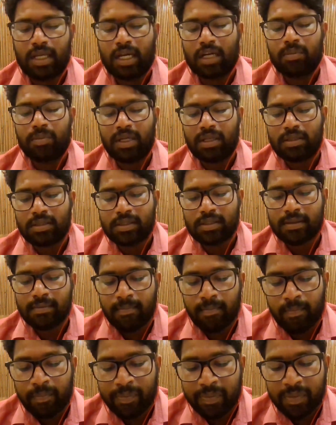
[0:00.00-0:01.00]
that means
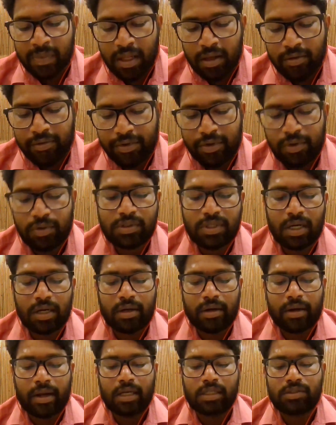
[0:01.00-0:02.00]

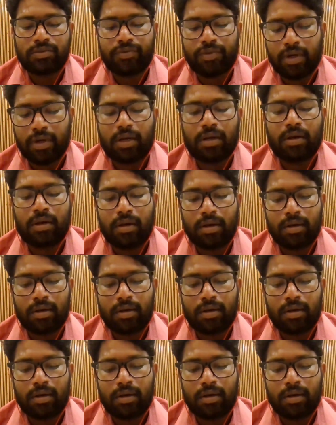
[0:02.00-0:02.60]
future transfer.